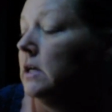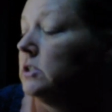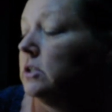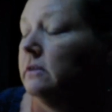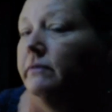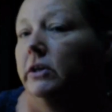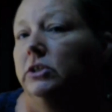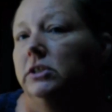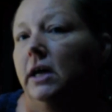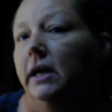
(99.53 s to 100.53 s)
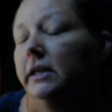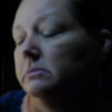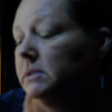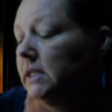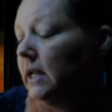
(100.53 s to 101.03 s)
So the first
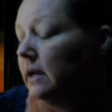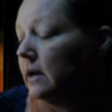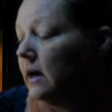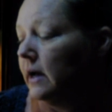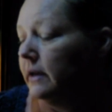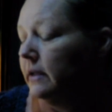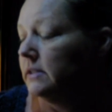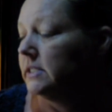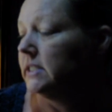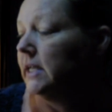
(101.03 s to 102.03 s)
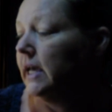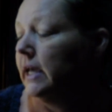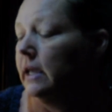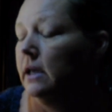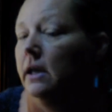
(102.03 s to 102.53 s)
items that I got
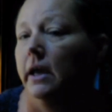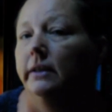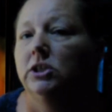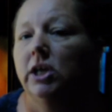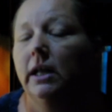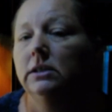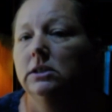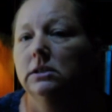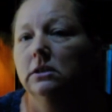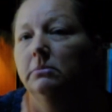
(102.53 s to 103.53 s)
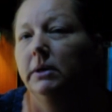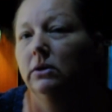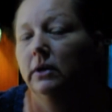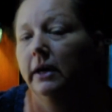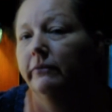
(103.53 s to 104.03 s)
today, and the challenge is going to be
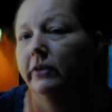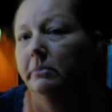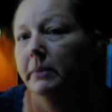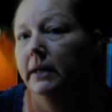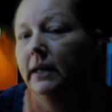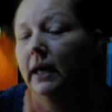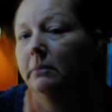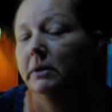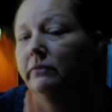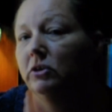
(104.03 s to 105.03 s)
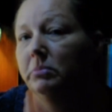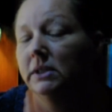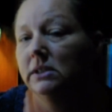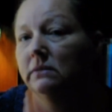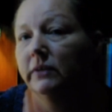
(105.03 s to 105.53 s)
on every Monday, but if you
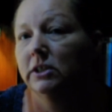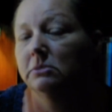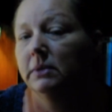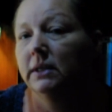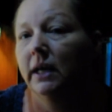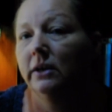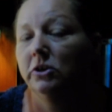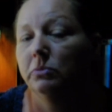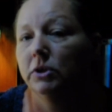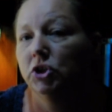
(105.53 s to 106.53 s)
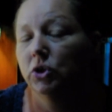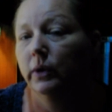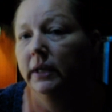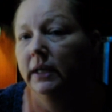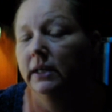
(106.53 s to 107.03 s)
missed the first Monday and you want to
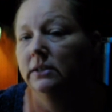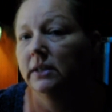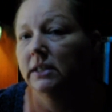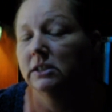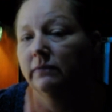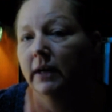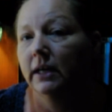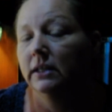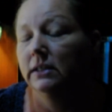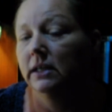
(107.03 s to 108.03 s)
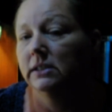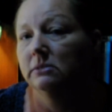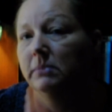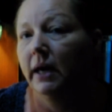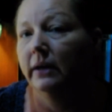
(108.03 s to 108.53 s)
join in, that's fine. It doesn't
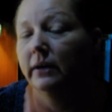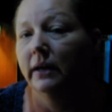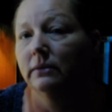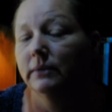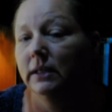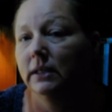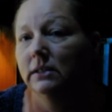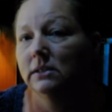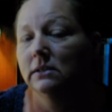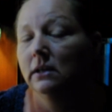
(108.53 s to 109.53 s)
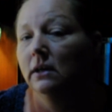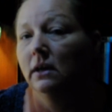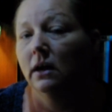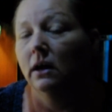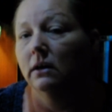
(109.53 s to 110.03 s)
matter. I don't think it's
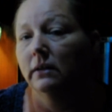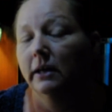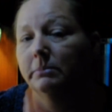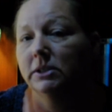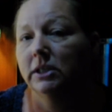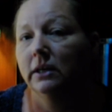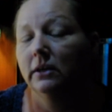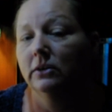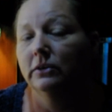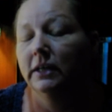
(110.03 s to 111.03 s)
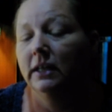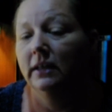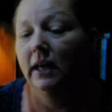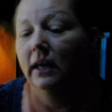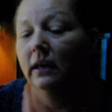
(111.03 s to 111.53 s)
all that particular or
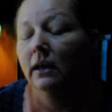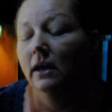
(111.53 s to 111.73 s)
anything.